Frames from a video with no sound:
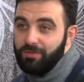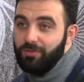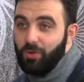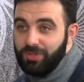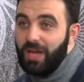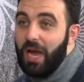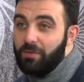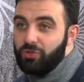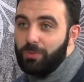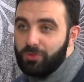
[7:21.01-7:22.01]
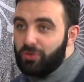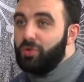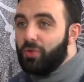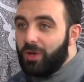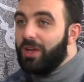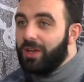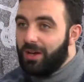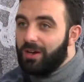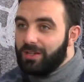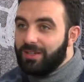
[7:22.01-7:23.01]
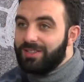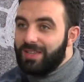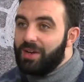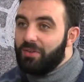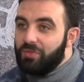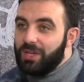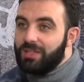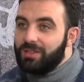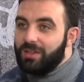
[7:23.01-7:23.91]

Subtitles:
those kind of jobs to understand and read